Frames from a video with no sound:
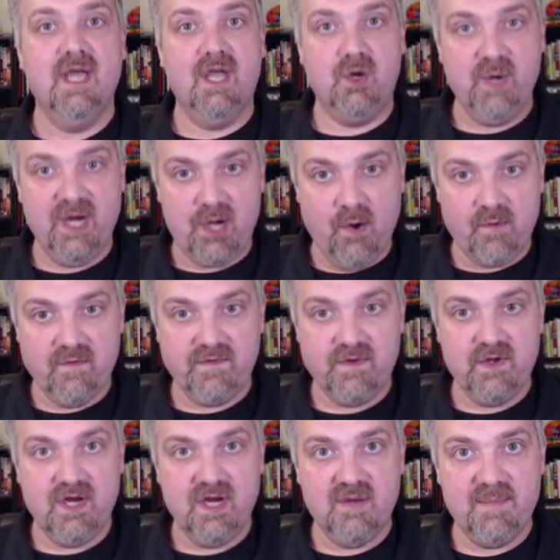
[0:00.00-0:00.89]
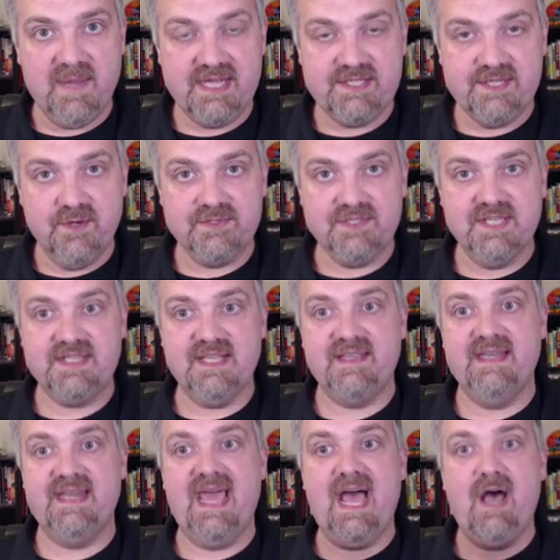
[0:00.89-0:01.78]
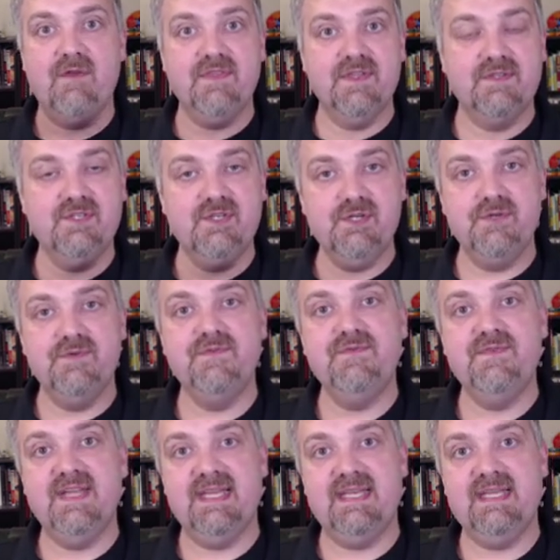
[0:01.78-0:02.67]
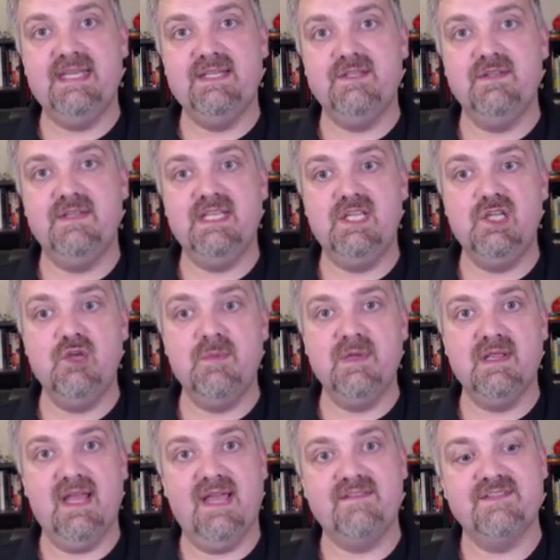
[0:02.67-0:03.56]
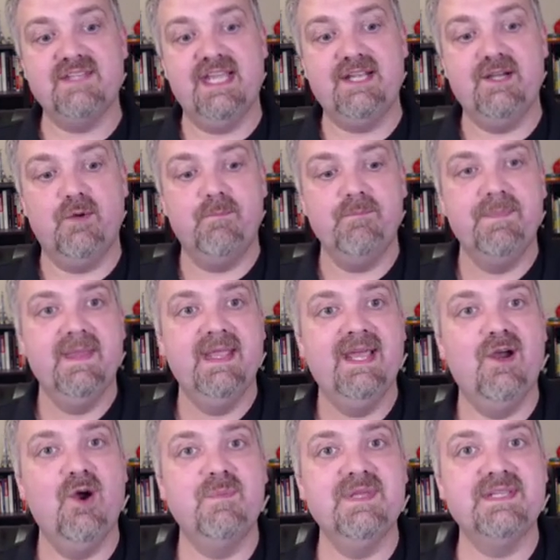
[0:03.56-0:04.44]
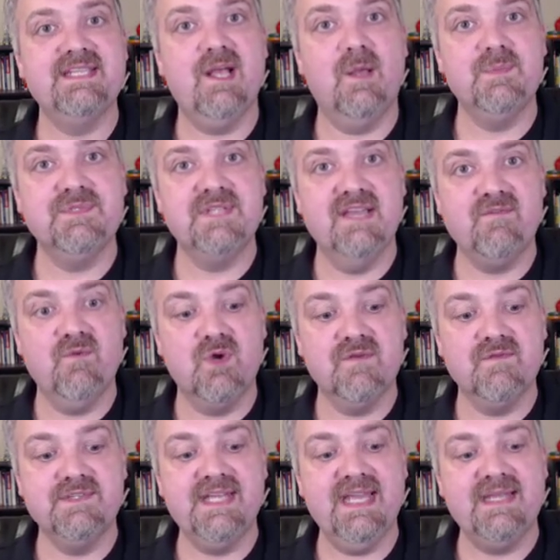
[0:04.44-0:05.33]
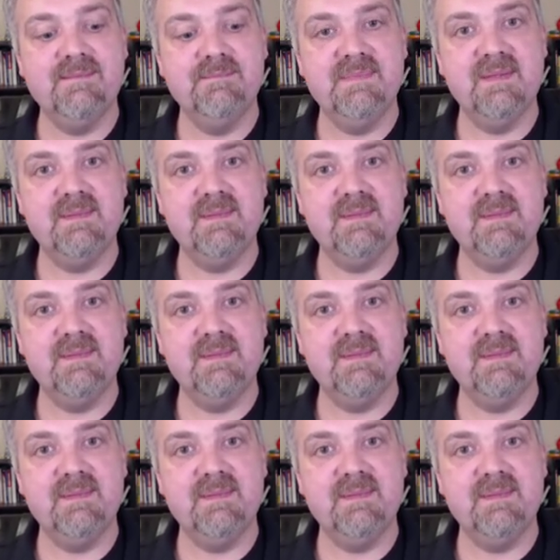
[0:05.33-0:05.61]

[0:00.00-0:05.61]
a quick overview here of mitosis, and then how the two fit into the human life cycle. I hope this helps. Have a wonderful day.